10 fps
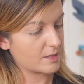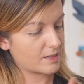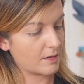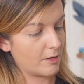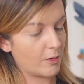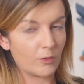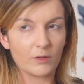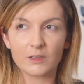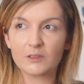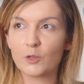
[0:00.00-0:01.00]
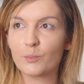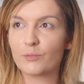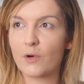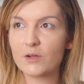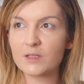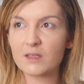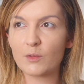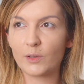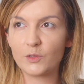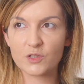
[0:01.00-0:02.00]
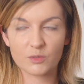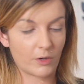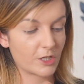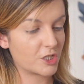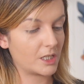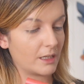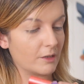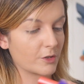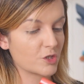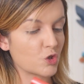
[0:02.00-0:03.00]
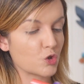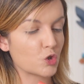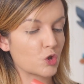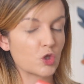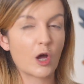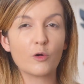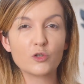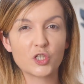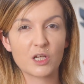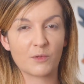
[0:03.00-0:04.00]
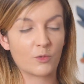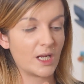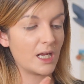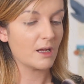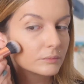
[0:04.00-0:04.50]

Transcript: So the bronzer, when you swatch it, it looks so shimmery.